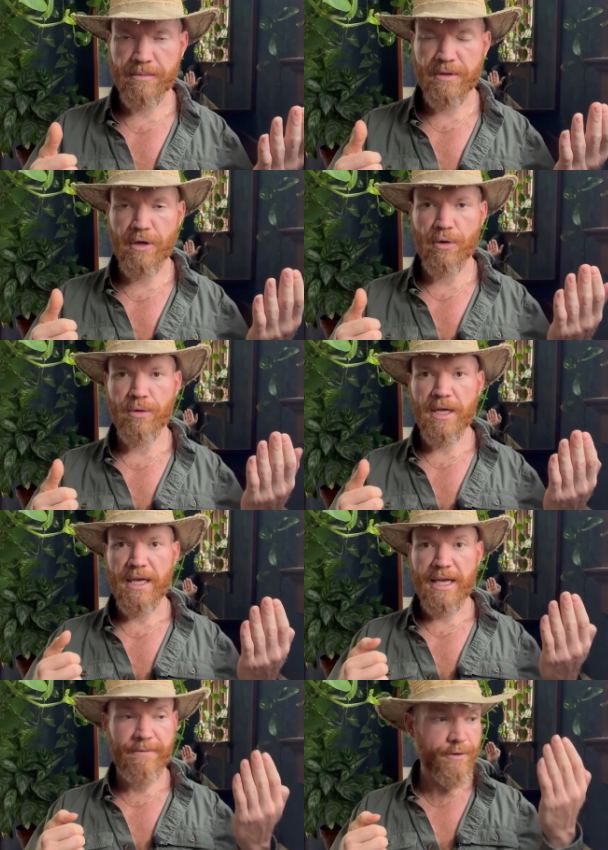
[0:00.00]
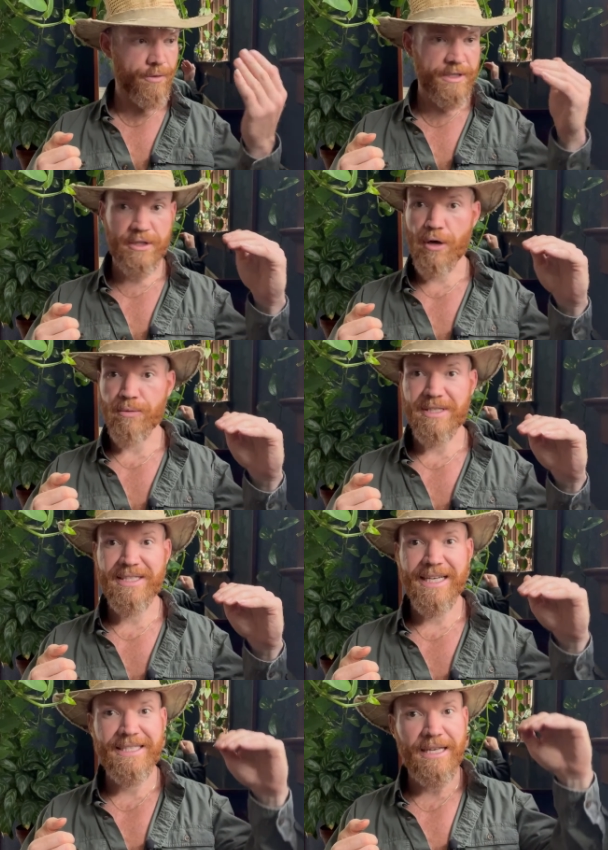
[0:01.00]
So if you're in zone
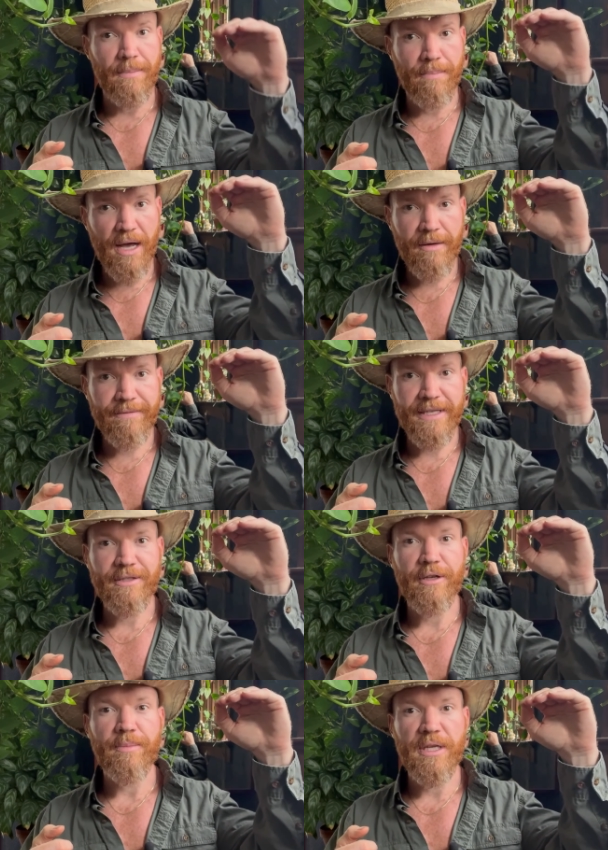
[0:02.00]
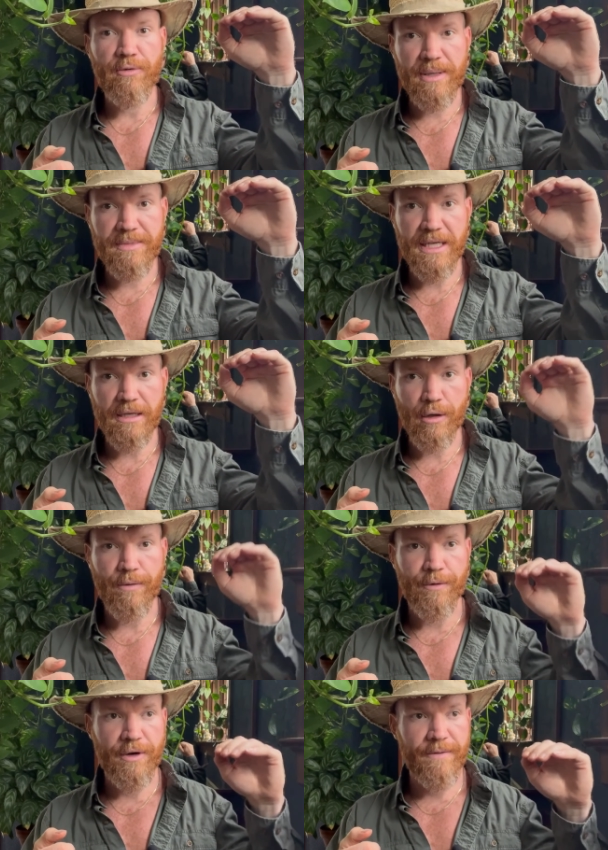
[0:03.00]
6 and above, it's going to be crimson
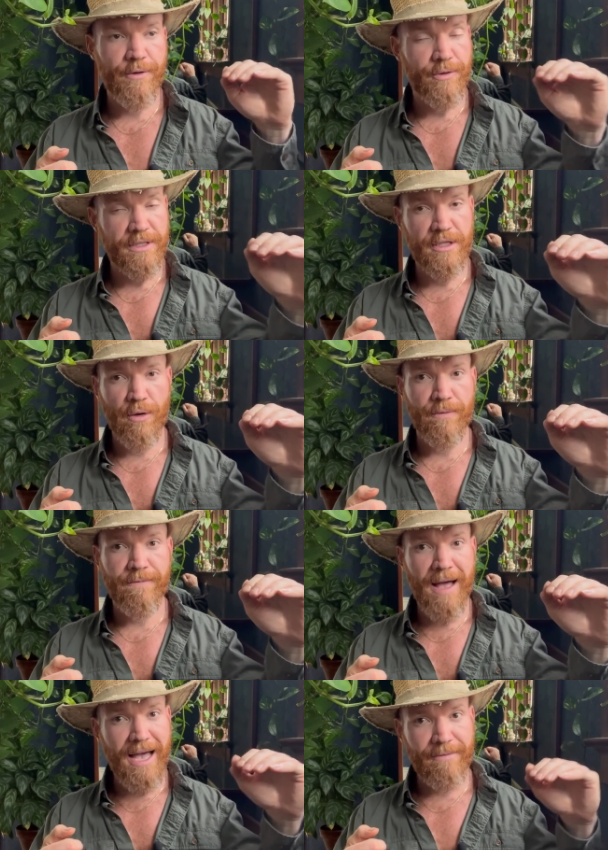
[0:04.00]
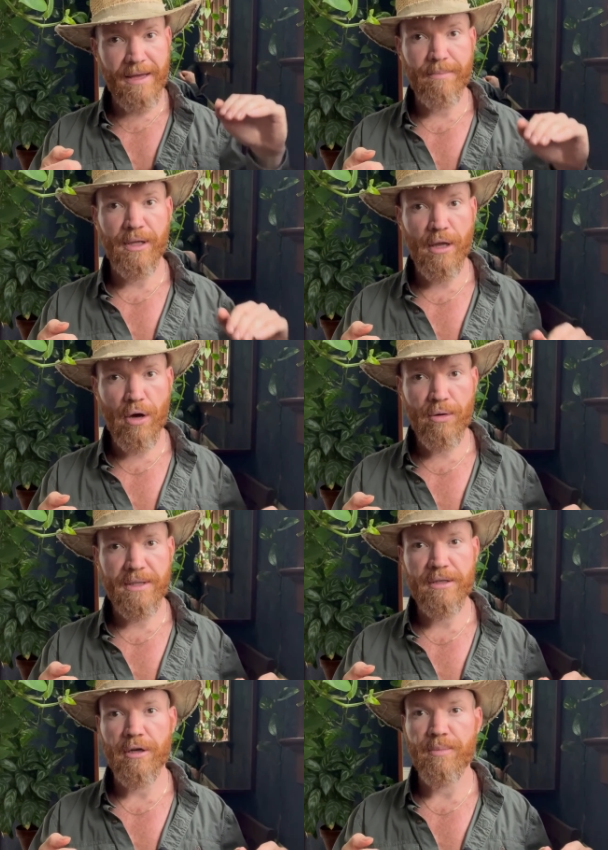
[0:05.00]
clover. If you're in zone 5 and below,
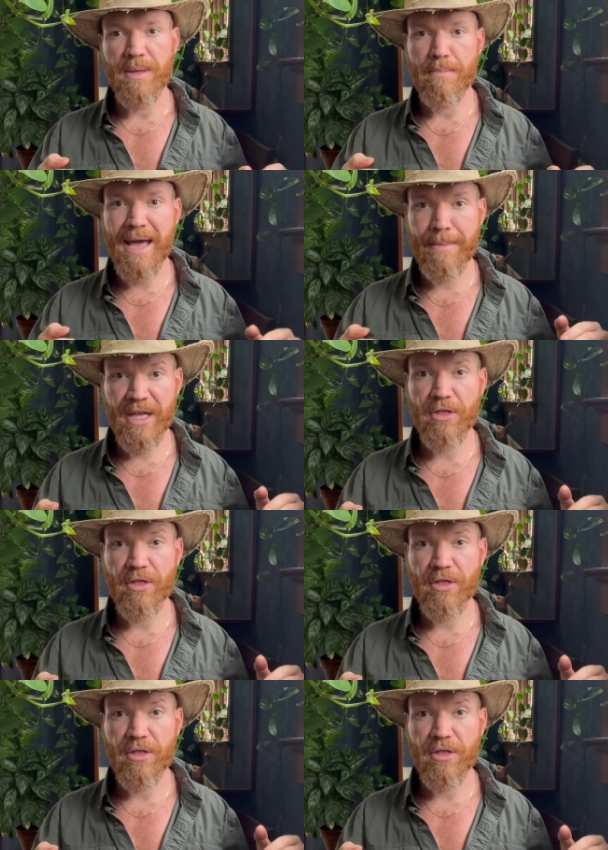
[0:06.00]
it's going to be mammoth